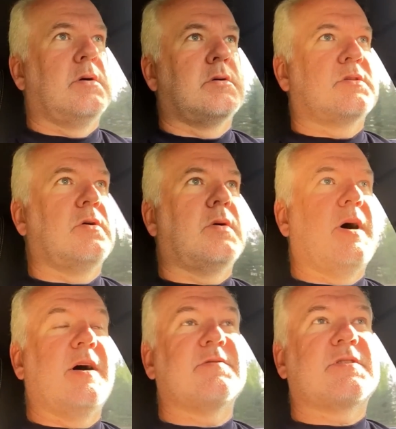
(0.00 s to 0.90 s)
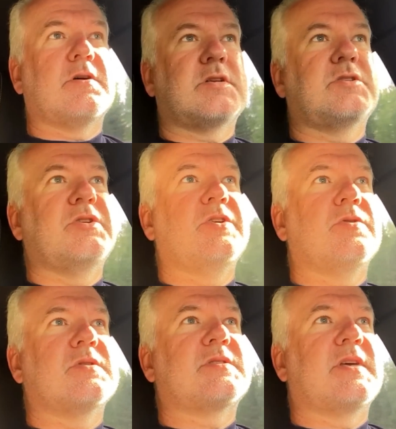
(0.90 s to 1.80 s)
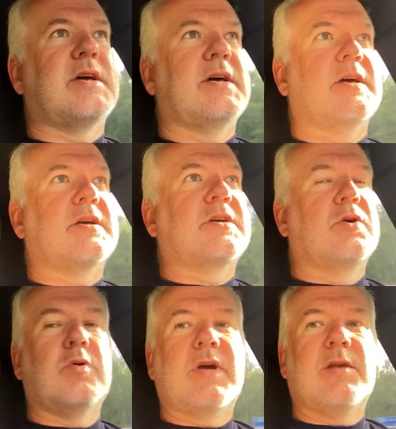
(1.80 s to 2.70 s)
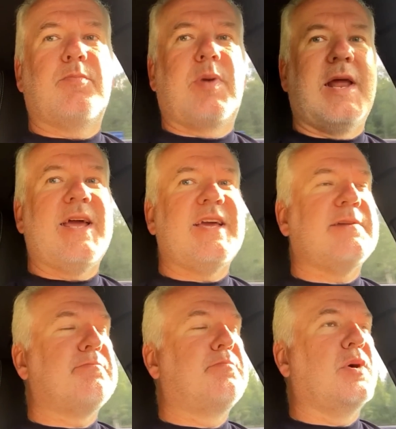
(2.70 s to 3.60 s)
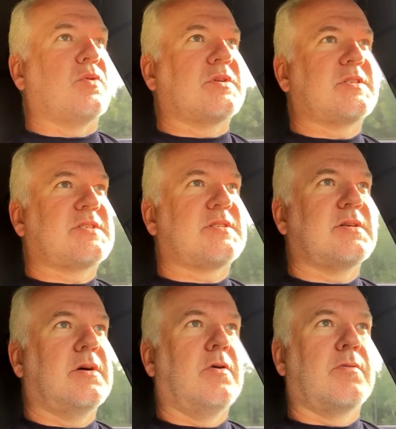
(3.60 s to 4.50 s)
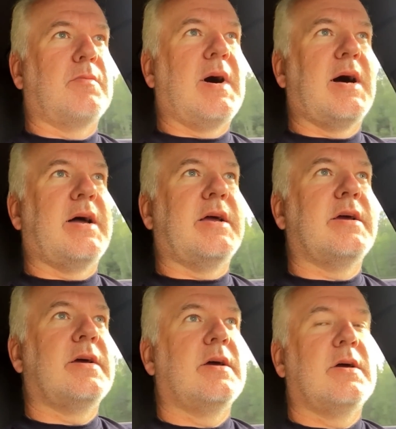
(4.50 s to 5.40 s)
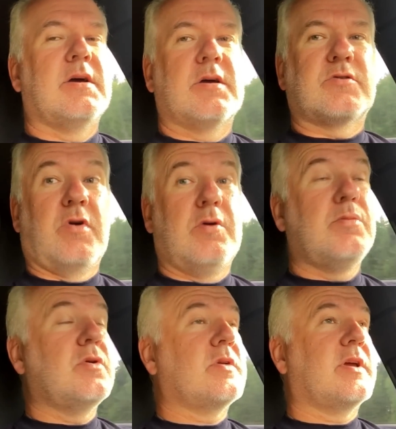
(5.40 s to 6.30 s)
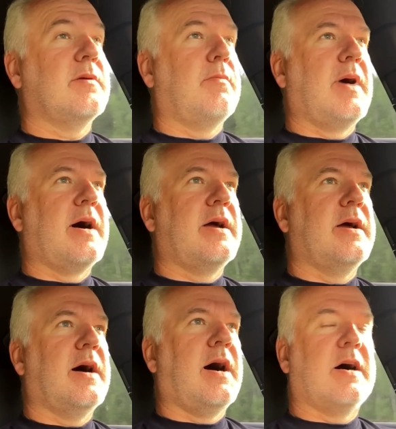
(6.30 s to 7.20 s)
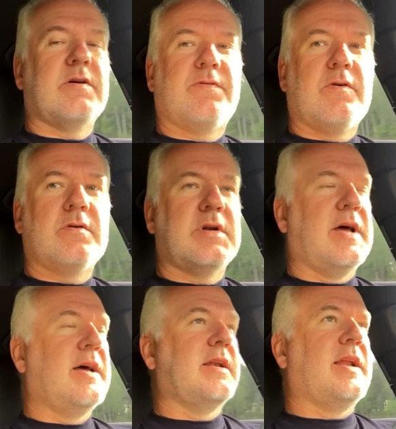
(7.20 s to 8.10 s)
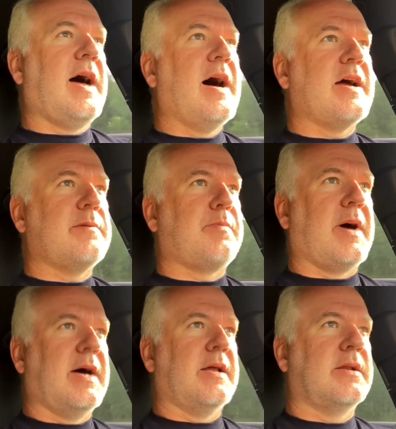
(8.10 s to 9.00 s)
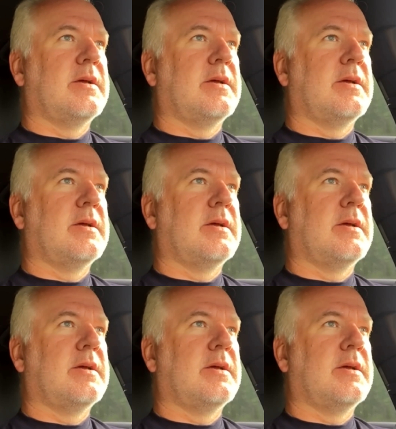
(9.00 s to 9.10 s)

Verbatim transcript: So I have started to use uh, Google Play Books on my Chromebook, my iPhone and iPad.